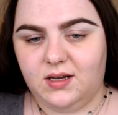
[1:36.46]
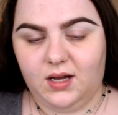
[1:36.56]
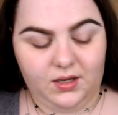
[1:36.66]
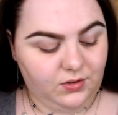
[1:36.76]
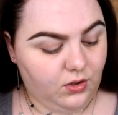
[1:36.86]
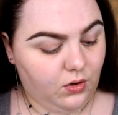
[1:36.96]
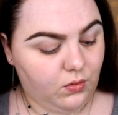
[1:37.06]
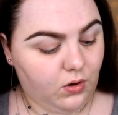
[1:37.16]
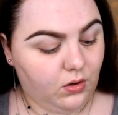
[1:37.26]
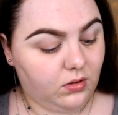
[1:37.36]
I know
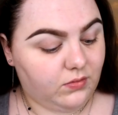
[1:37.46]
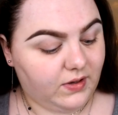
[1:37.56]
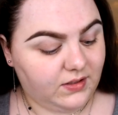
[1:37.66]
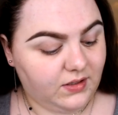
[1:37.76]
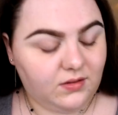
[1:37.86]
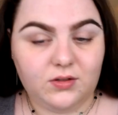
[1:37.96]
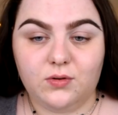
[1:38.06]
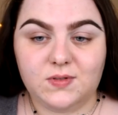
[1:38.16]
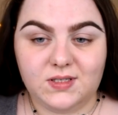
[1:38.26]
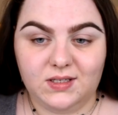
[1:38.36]
already
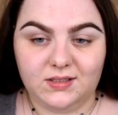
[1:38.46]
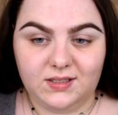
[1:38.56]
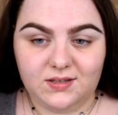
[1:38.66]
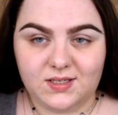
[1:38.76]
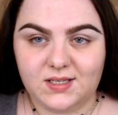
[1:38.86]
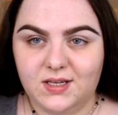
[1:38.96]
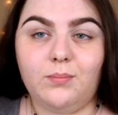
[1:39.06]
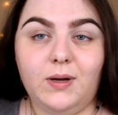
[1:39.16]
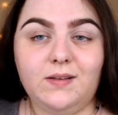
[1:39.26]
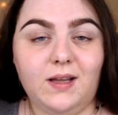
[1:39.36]
those glitters,
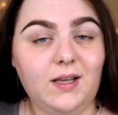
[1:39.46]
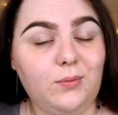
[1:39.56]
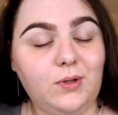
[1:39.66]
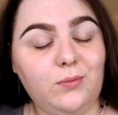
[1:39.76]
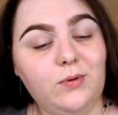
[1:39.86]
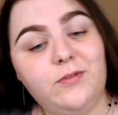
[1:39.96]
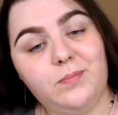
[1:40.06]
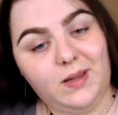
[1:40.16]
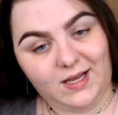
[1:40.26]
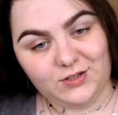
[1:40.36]
but I will with
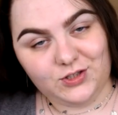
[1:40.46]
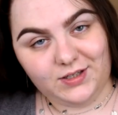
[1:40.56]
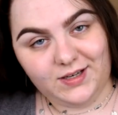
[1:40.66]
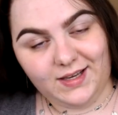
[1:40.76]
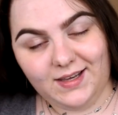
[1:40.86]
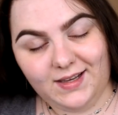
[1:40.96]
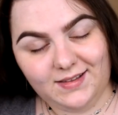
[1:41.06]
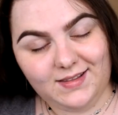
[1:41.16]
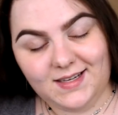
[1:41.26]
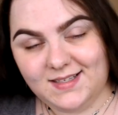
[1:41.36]
pleasure
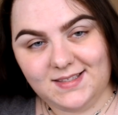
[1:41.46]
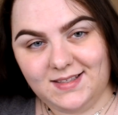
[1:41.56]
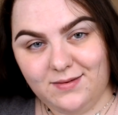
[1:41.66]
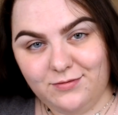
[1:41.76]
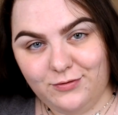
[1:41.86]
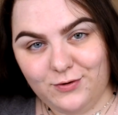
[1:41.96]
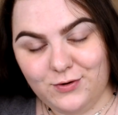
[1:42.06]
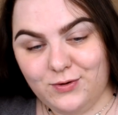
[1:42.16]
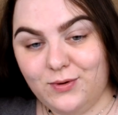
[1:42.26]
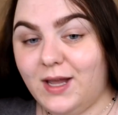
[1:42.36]
again test them for
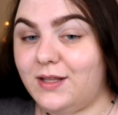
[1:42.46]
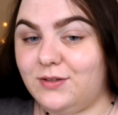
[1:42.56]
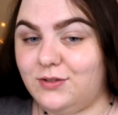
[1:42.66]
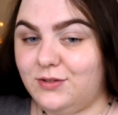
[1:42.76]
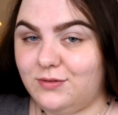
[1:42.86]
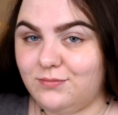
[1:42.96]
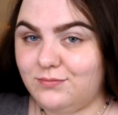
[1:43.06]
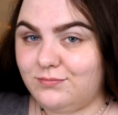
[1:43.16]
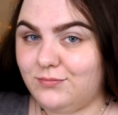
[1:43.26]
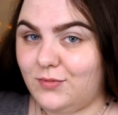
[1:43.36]
you and
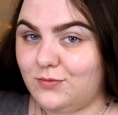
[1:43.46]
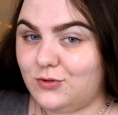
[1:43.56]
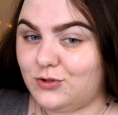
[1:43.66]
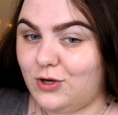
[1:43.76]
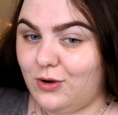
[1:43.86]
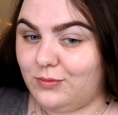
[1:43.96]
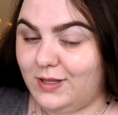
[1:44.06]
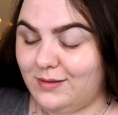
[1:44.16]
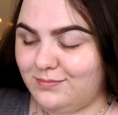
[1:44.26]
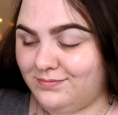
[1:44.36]
show
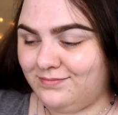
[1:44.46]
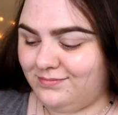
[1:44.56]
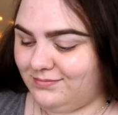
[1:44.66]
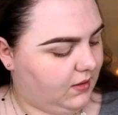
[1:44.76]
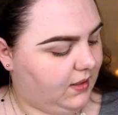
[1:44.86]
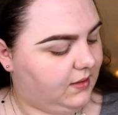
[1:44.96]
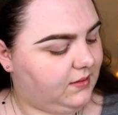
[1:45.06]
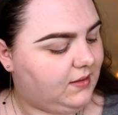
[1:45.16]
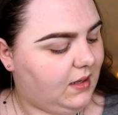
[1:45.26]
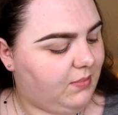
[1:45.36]
them. And
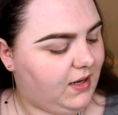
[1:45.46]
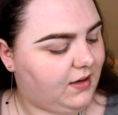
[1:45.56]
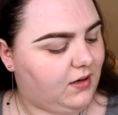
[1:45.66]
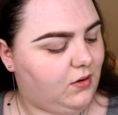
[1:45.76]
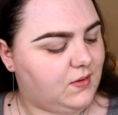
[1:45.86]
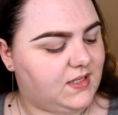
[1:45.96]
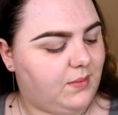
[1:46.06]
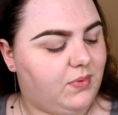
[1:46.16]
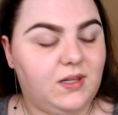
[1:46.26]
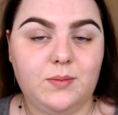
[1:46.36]
Nabla
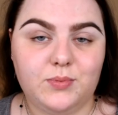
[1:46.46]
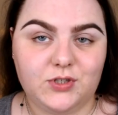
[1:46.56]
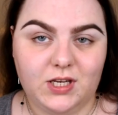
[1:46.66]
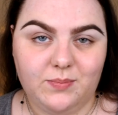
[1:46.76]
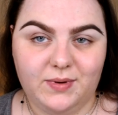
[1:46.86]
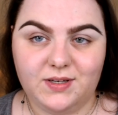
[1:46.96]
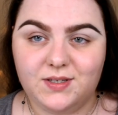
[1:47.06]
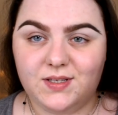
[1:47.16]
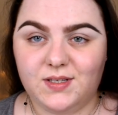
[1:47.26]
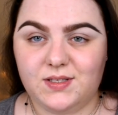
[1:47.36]
Close-Up Lip
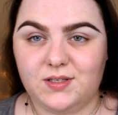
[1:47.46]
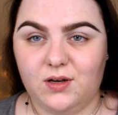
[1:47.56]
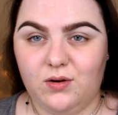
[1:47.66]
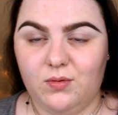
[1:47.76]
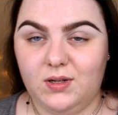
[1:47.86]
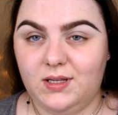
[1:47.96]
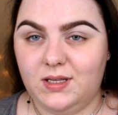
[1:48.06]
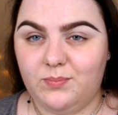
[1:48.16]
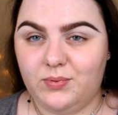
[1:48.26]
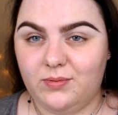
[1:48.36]
Shapers, so
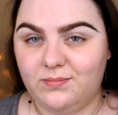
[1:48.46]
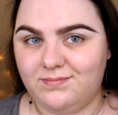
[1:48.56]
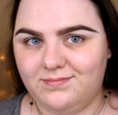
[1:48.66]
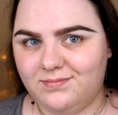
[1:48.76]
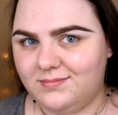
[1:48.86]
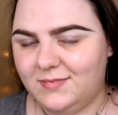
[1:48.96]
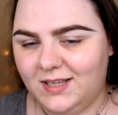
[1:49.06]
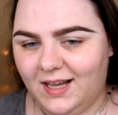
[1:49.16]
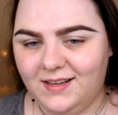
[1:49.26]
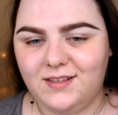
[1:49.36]
lip
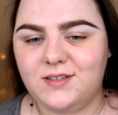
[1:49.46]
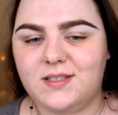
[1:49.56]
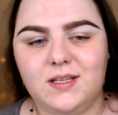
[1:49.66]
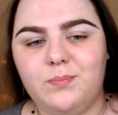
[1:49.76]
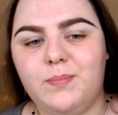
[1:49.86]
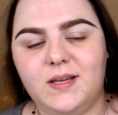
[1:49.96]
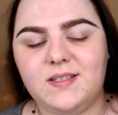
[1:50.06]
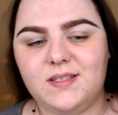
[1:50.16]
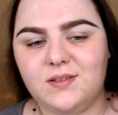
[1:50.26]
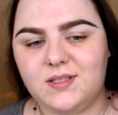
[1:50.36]
liners, lip
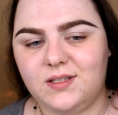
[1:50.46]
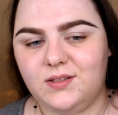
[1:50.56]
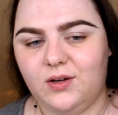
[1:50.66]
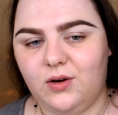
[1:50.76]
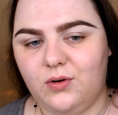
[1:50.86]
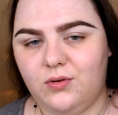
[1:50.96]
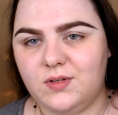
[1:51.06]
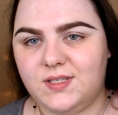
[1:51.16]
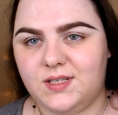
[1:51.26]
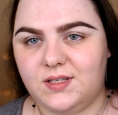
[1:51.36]
pencils in all
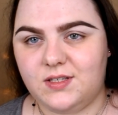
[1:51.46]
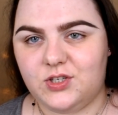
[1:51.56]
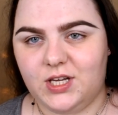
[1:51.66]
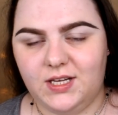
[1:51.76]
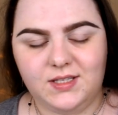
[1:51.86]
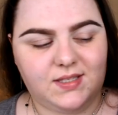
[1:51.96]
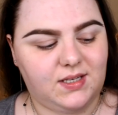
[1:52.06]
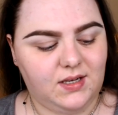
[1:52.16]
6 shades.